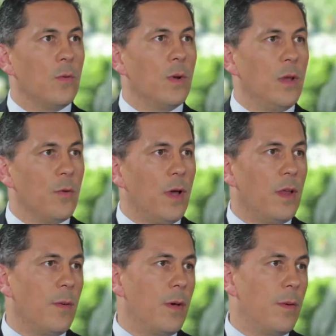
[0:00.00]
Well, you're right.
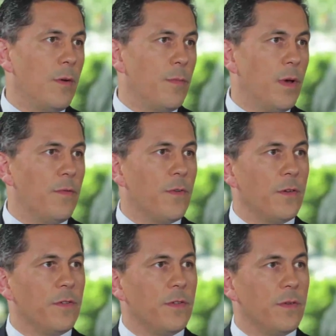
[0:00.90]
My
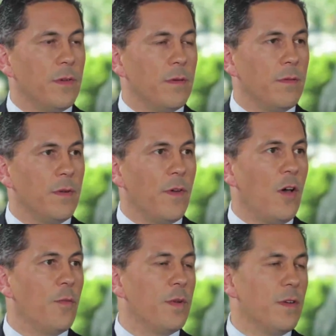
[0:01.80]
first
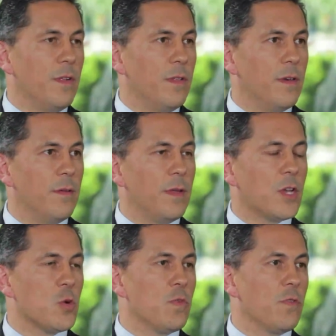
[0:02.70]
involvement in the
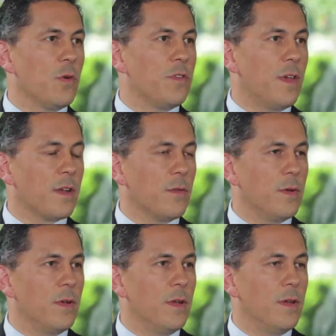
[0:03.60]
natural resource sector
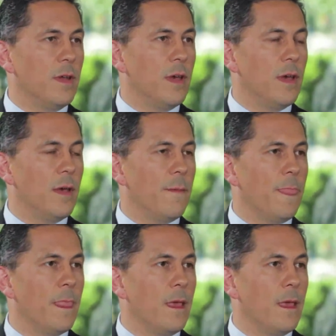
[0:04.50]
in